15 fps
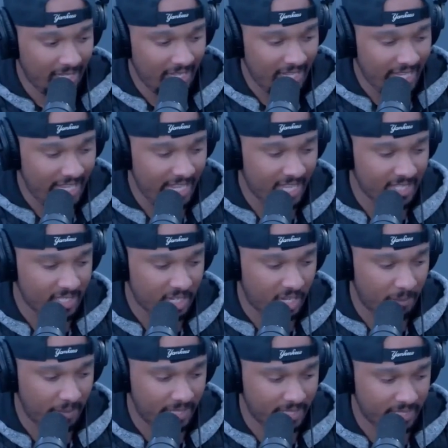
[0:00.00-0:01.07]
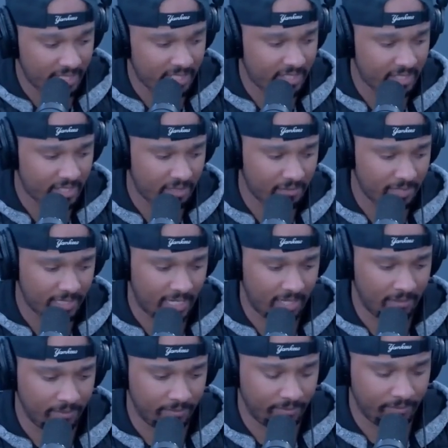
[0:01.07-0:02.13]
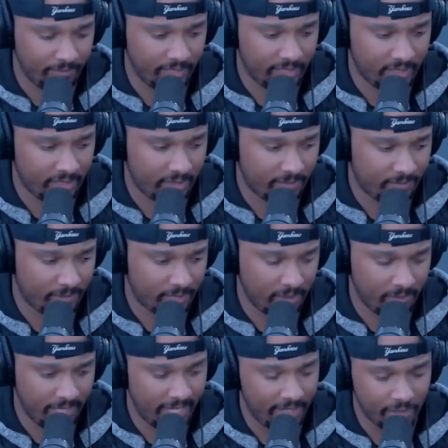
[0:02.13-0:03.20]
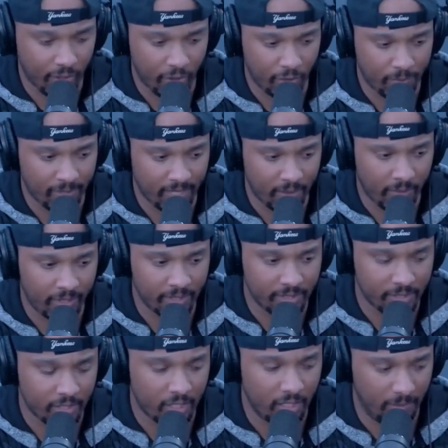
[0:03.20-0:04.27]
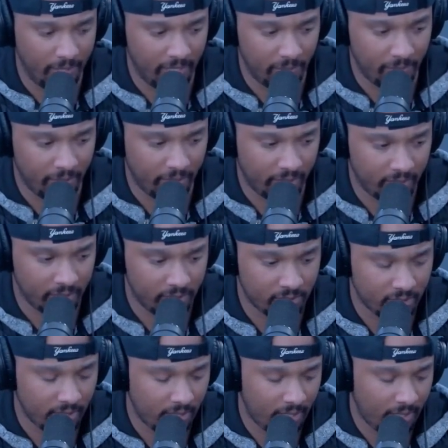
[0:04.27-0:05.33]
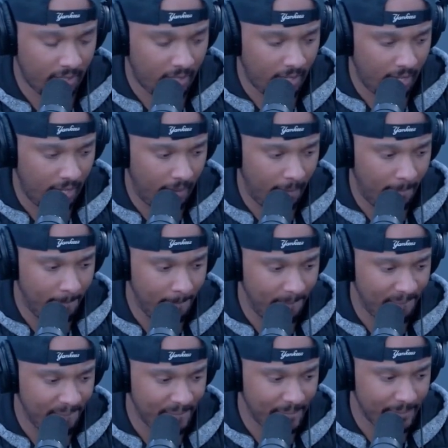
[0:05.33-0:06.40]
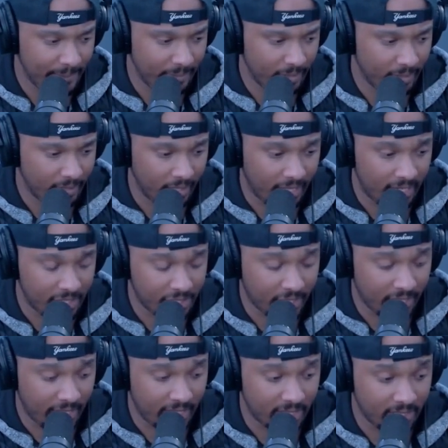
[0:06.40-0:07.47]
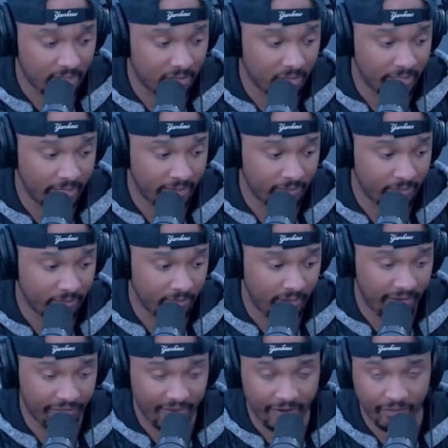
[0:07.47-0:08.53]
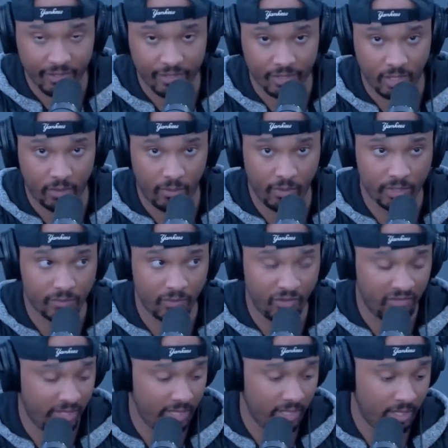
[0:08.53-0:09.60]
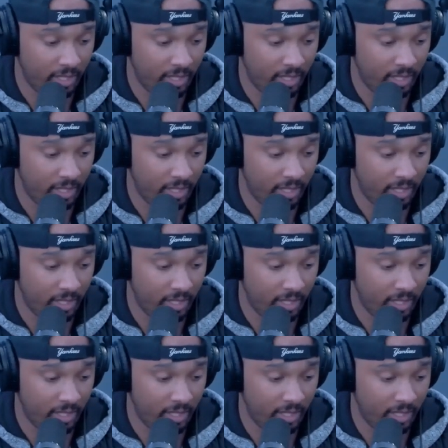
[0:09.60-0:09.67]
He has commented, this is some days old, but I wanted to talk about it because The Last Jedi is literally my favorite Star Wars movie.